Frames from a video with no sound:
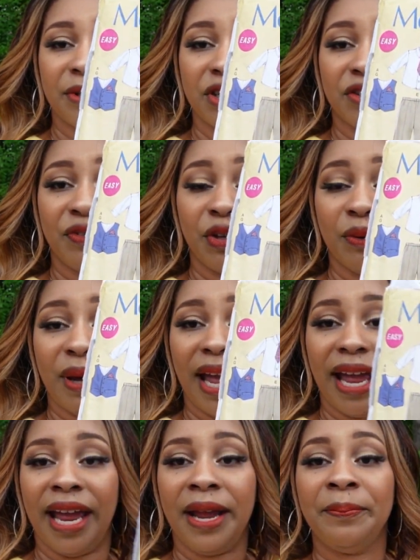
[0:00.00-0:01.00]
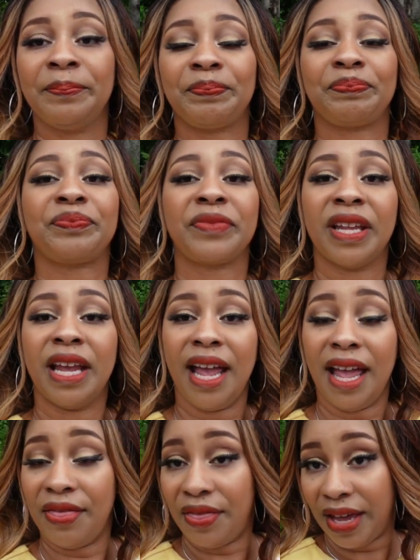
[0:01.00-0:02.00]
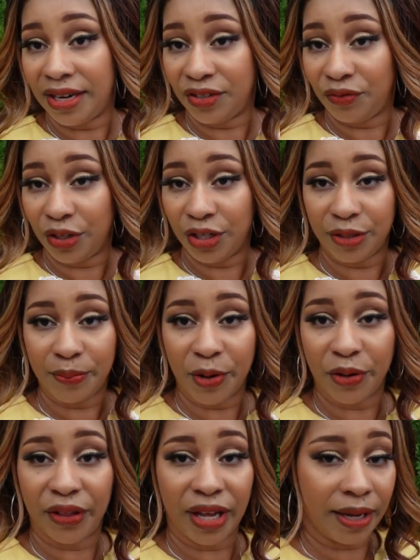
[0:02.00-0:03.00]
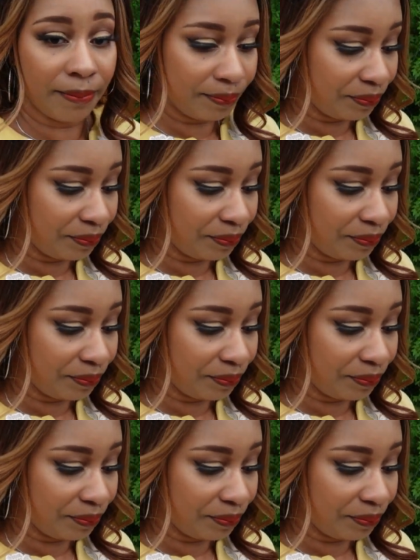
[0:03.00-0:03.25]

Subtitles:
which is View A, and that is for his birthday.